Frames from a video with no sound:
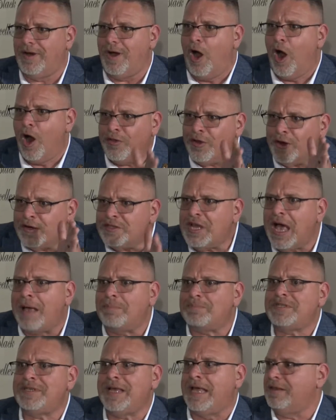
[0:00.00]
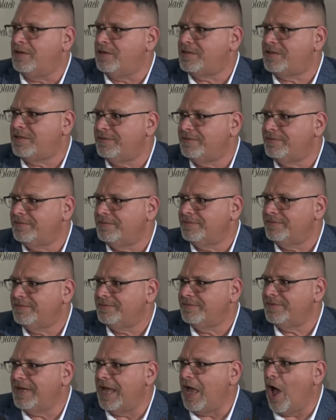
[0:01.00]
are their top sellers.
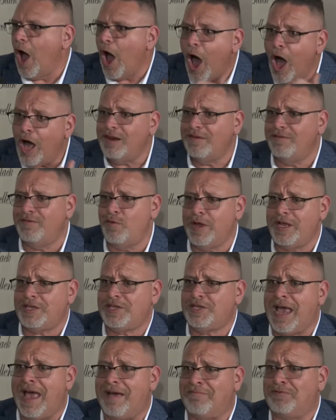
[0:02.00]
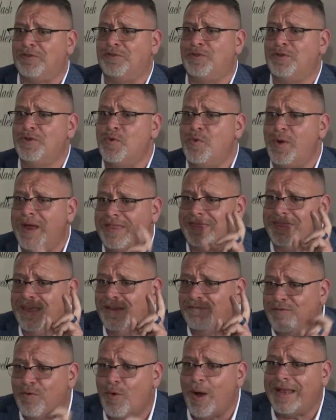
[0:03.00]
Oh wow! All of which have to do with the
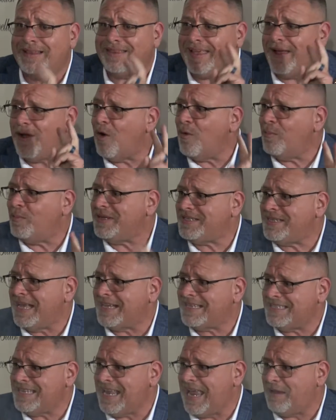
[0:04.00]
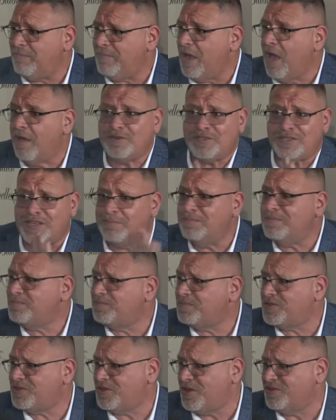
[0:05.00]
Fuente Opus X name of some
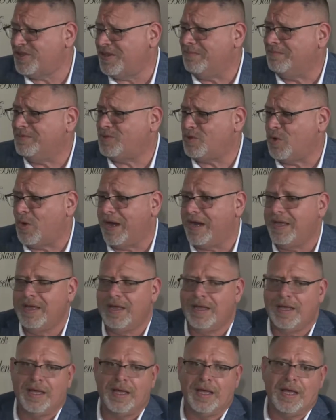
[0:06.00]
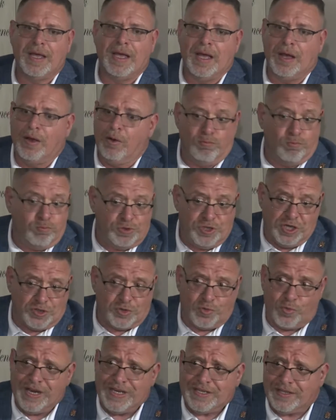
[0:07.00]
some sort. Okay.
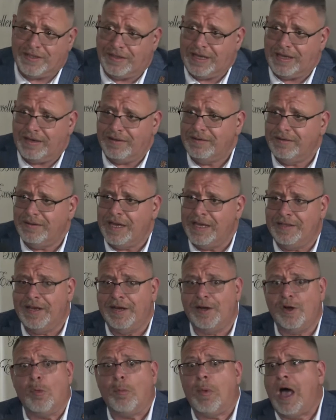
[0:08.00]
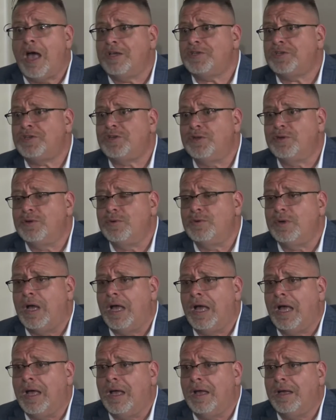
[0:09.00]
Just recently, he did an homage to
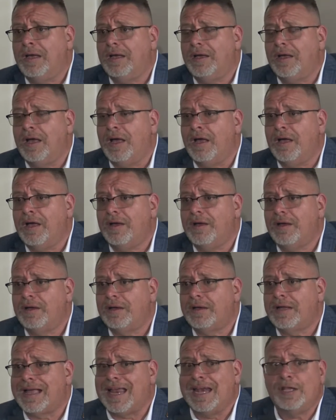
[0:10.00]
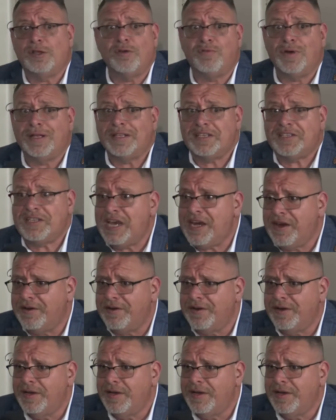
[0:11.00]
uh, uh, Cacalito Fuente Senior